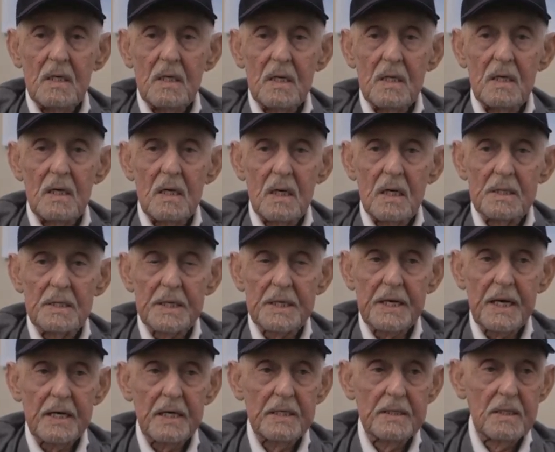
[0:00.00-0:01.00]
uh, on
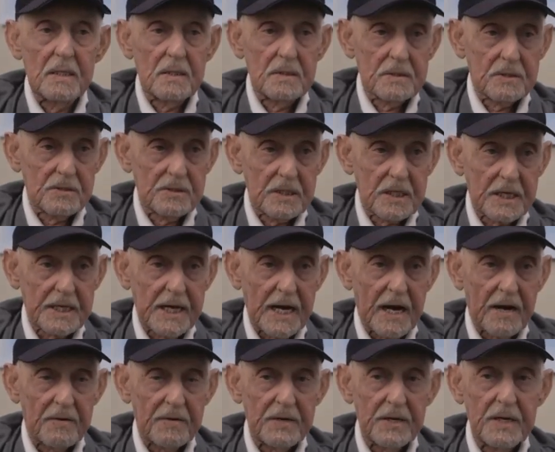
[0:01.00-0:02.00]
the you know to the
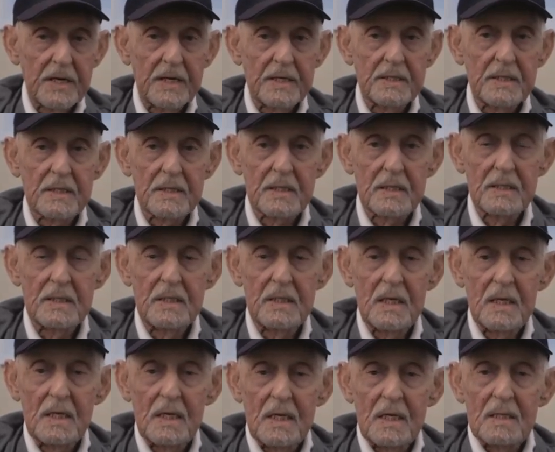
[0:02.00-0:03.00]
carrier, and uh,
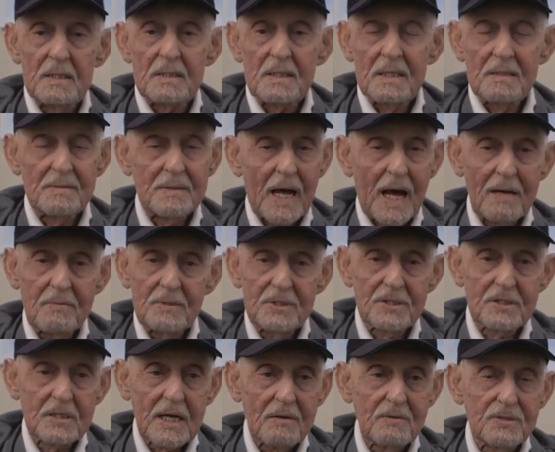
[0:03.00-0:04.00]
I
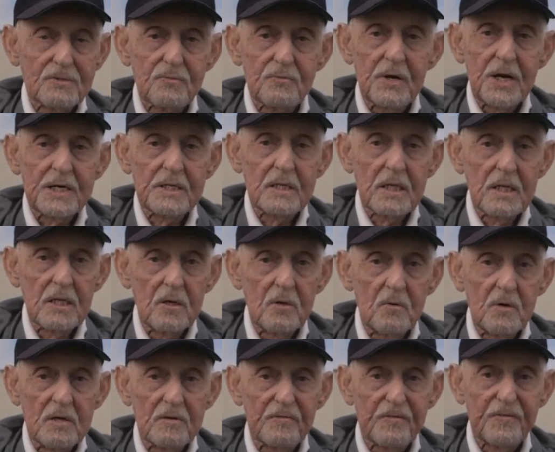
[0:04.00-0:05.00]
was I was running
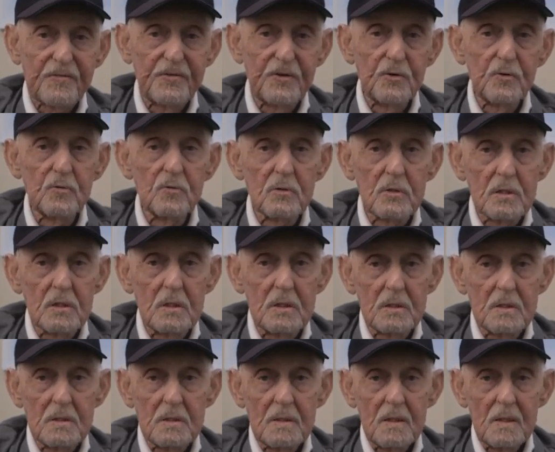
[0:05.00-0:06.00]
low on fuel.
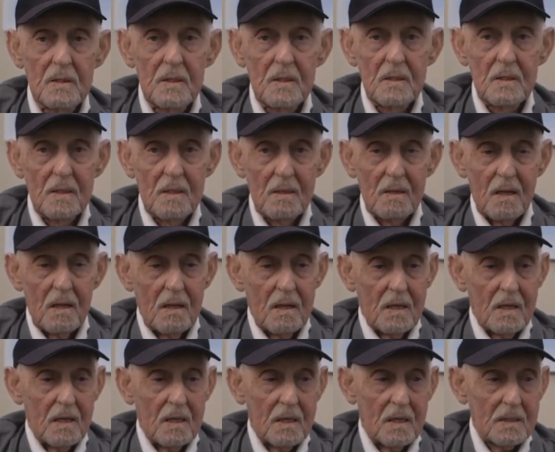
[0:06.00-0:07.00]

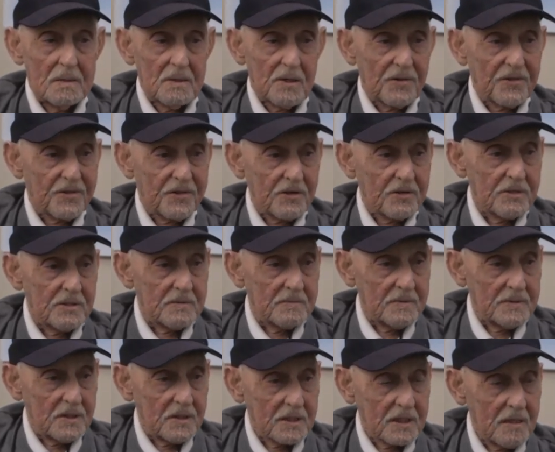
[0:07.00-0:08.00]
On the
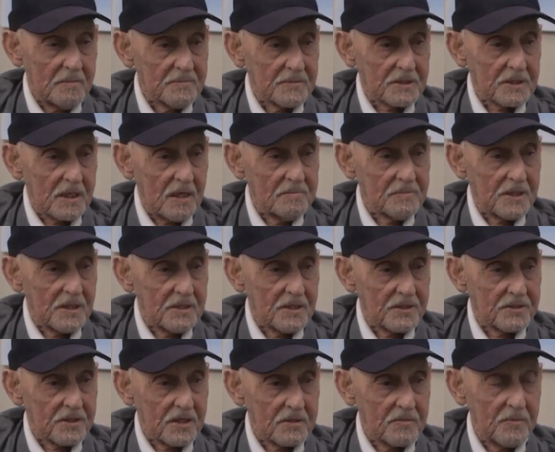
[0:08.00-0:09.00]
third, you know, come come to
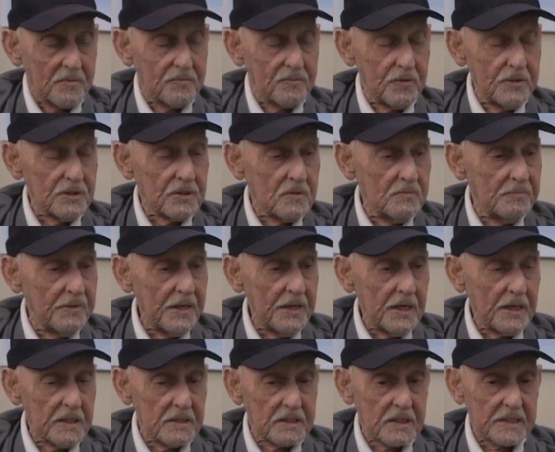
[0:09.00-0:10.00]
the third. The reason
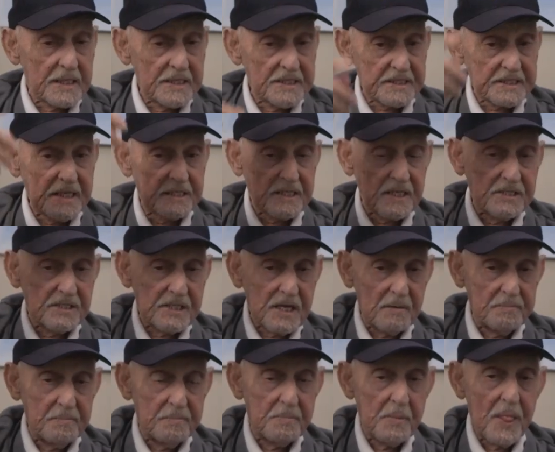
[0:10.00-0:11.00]
being is that they sent us
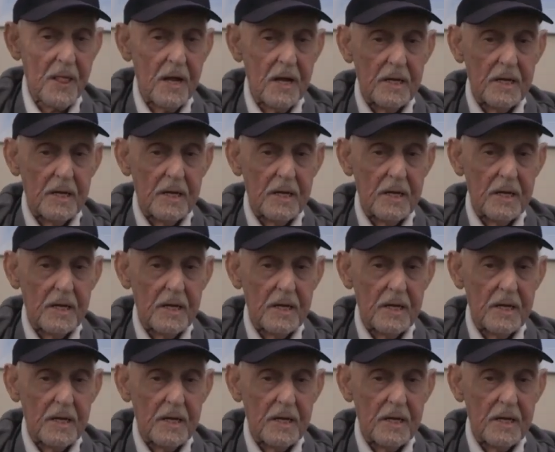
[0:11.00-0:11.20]
up.